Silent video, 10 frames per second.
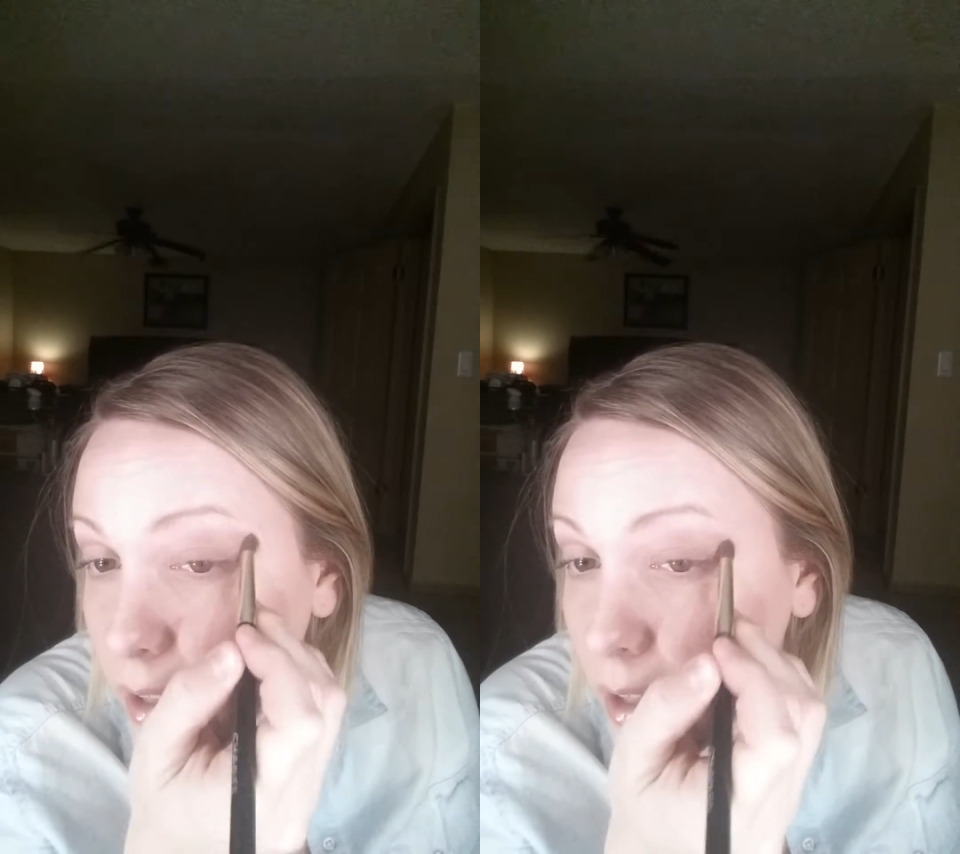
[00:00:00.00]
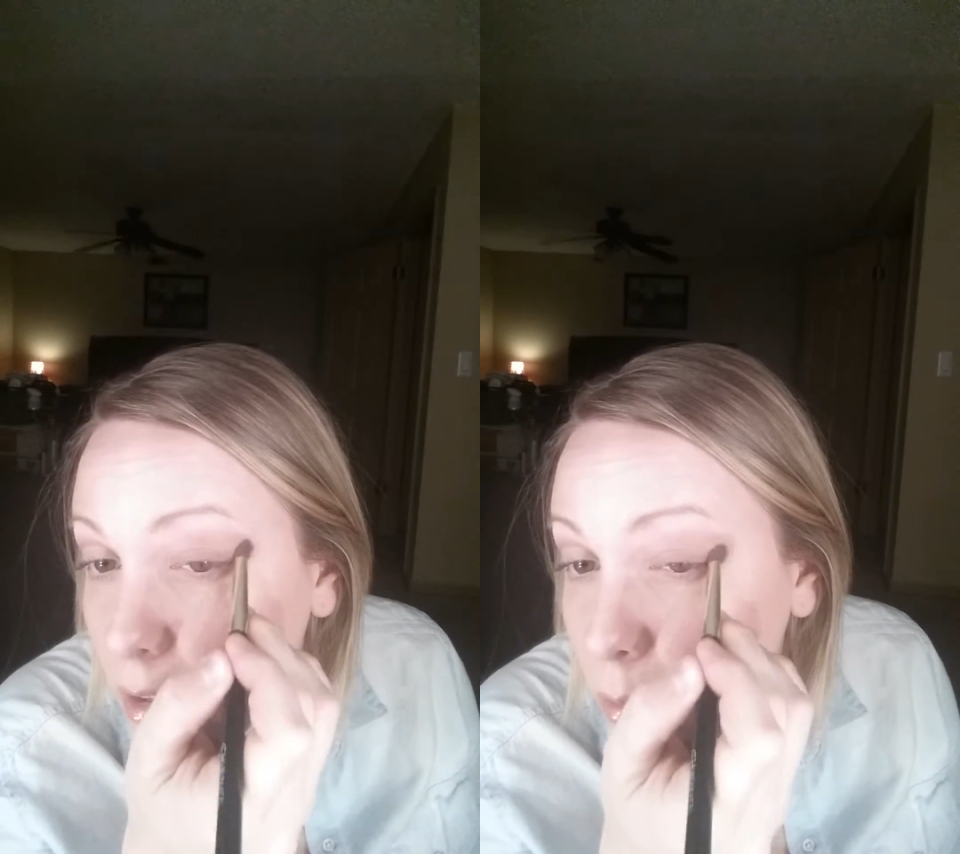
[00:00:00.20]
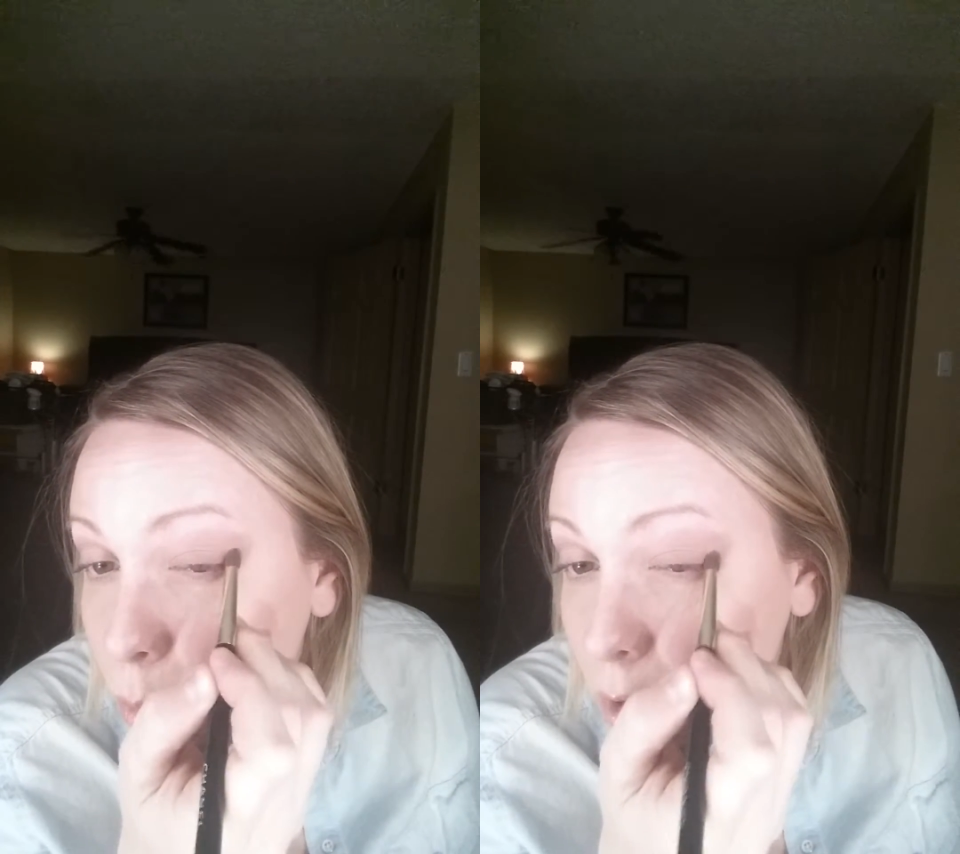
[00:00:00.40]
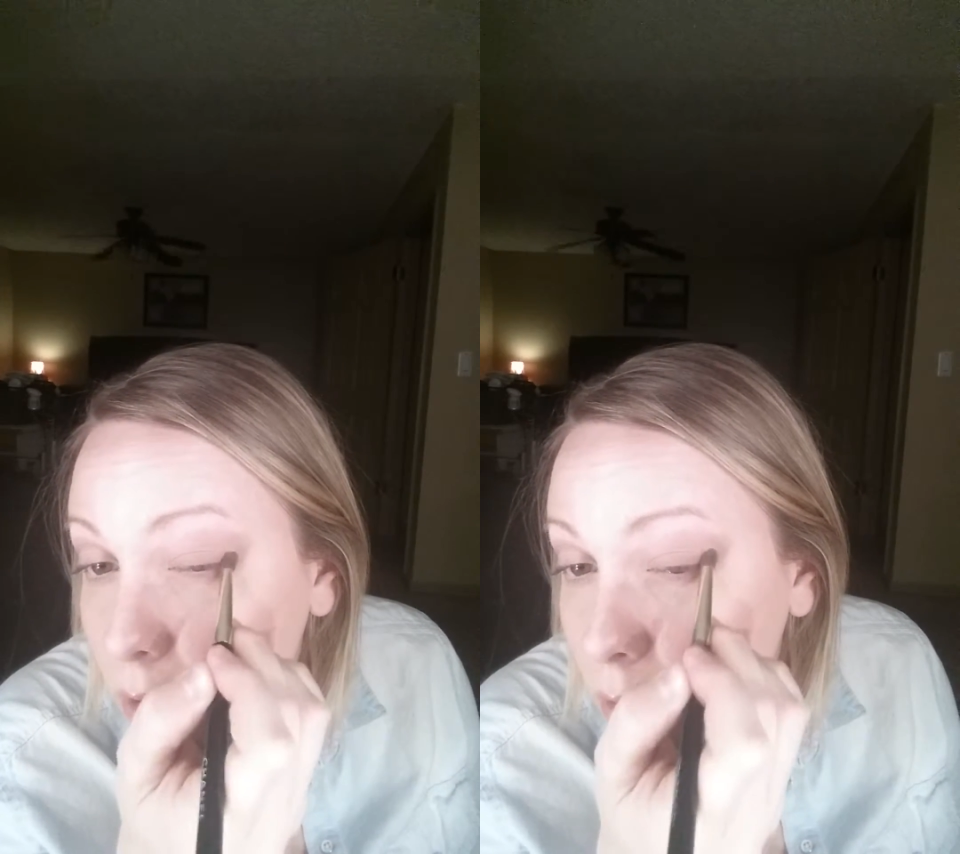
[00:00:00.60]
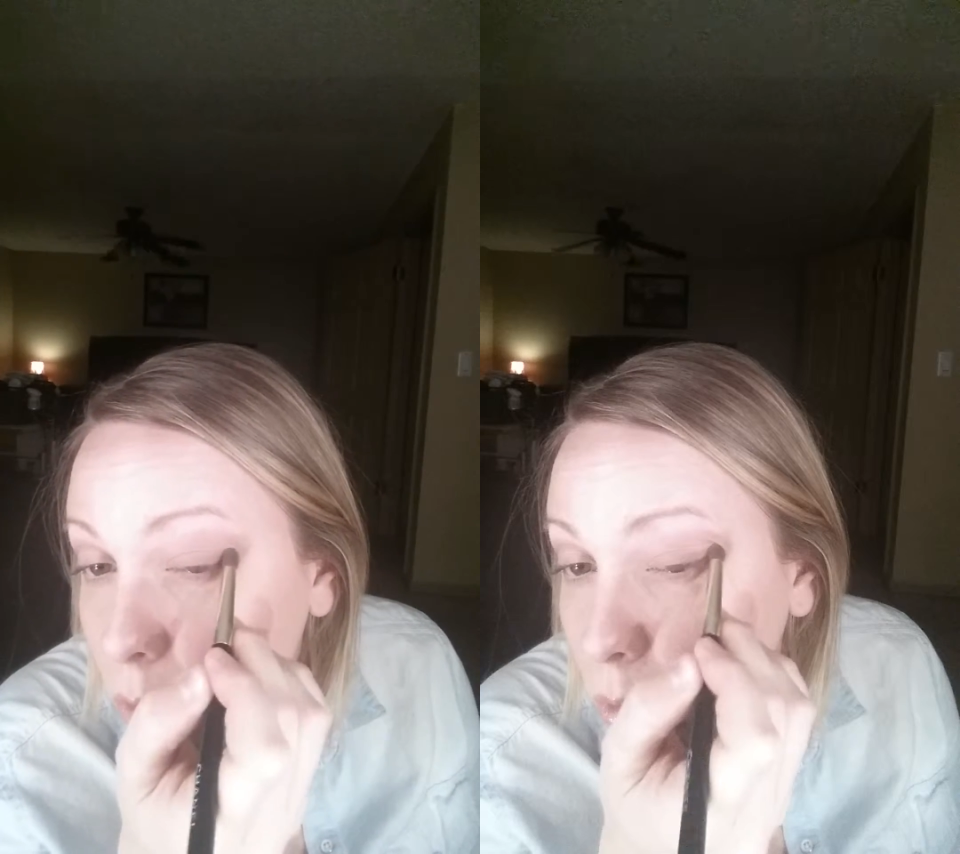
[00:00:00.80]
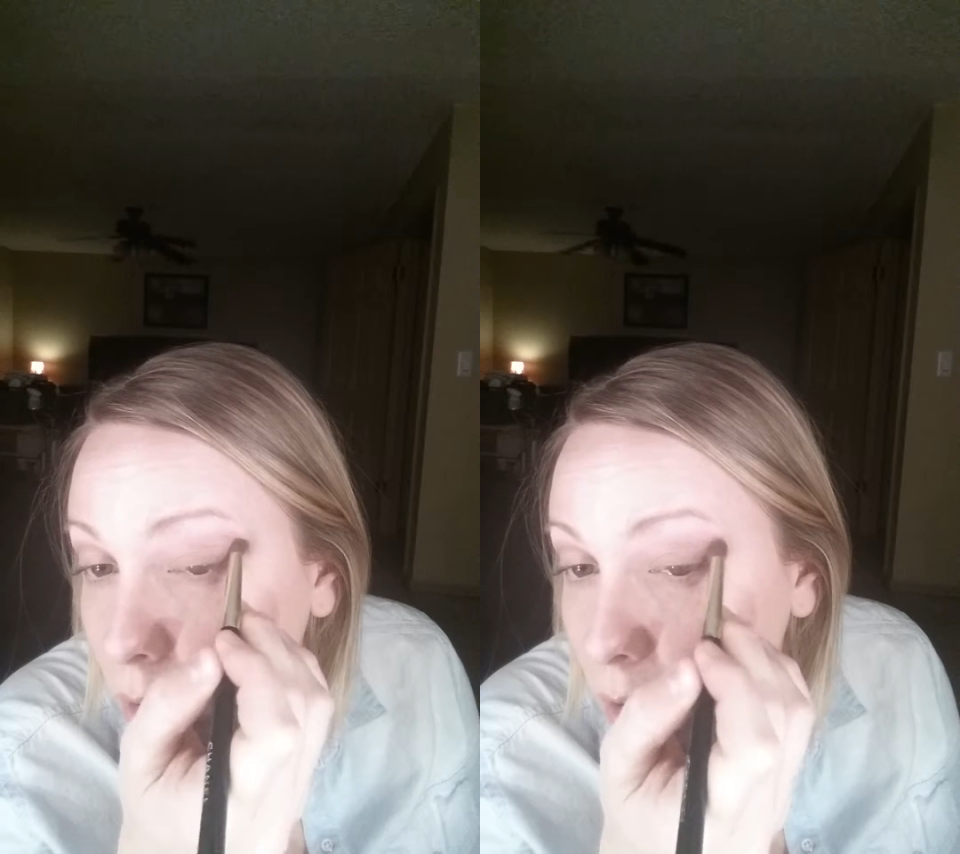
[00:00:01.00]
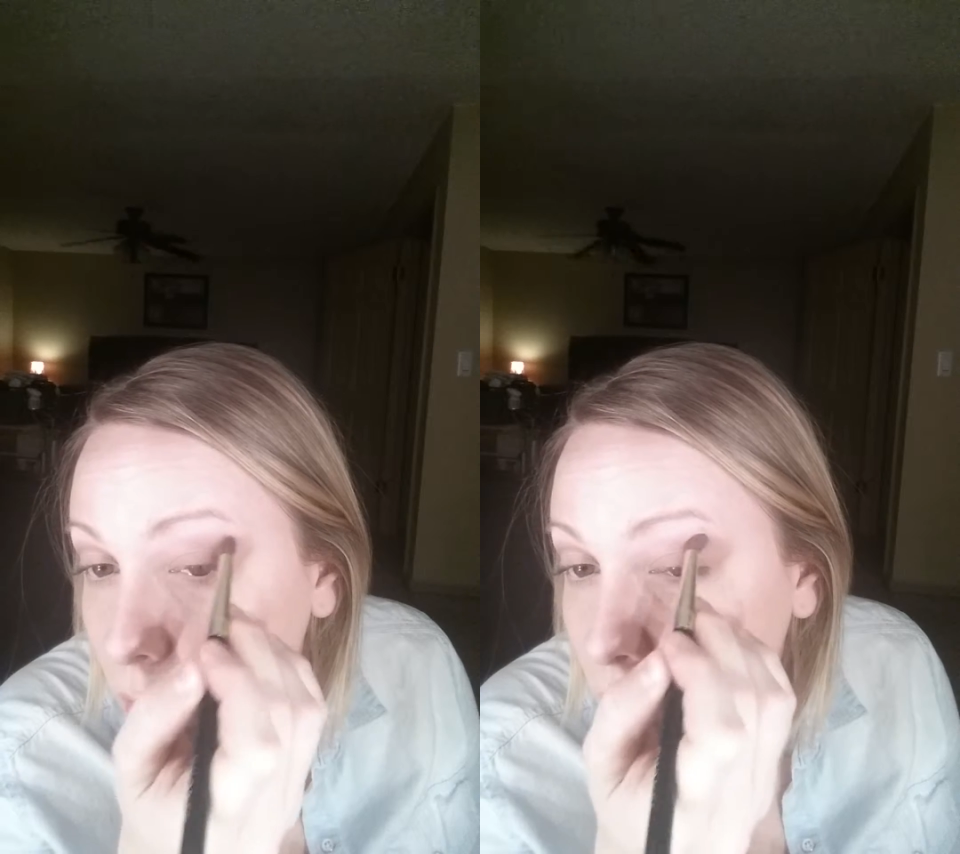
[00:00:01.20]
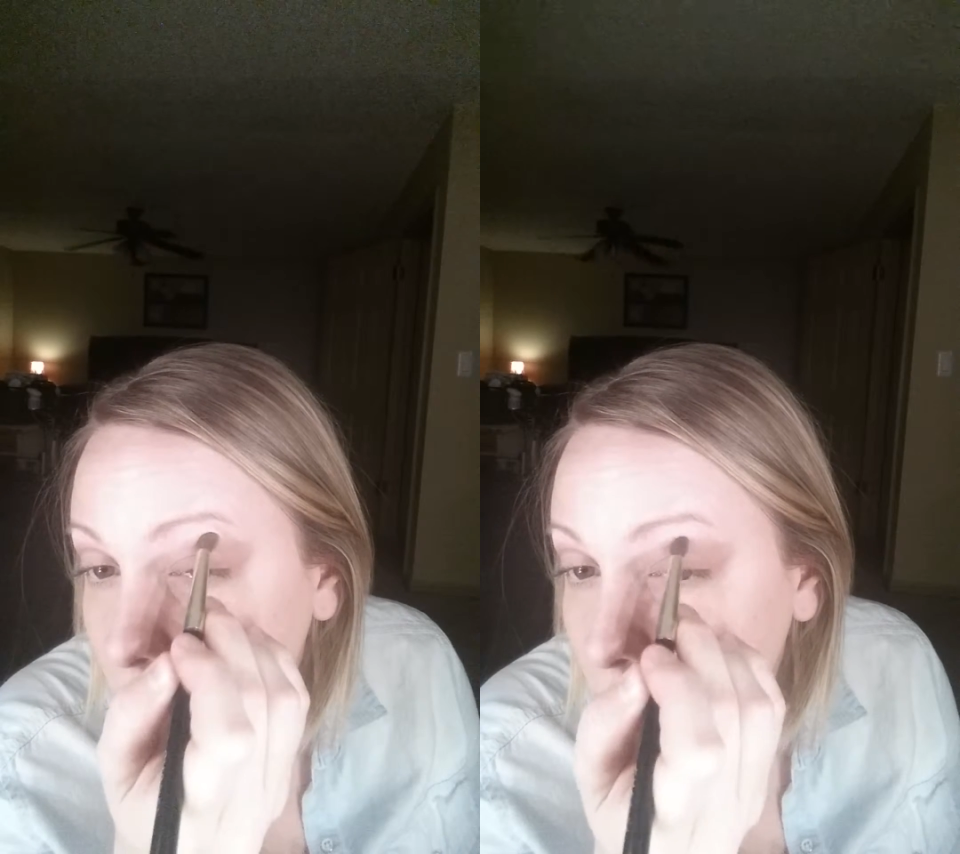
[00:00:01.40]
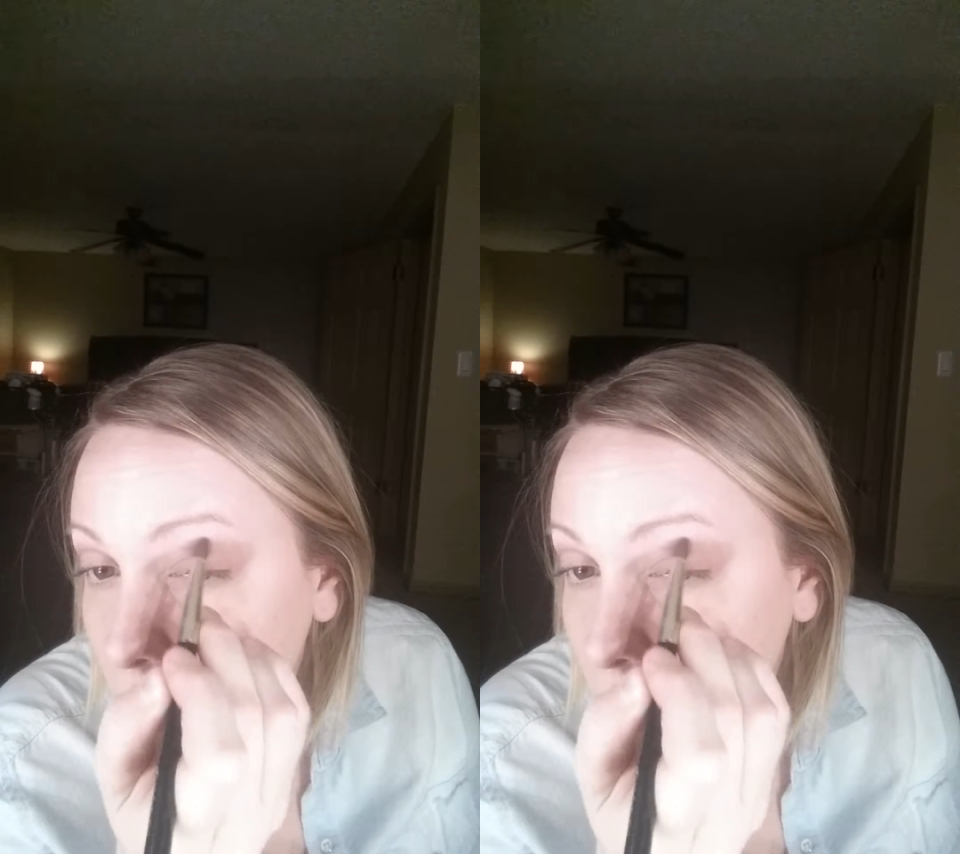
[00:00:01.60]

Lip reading: color more in the corner.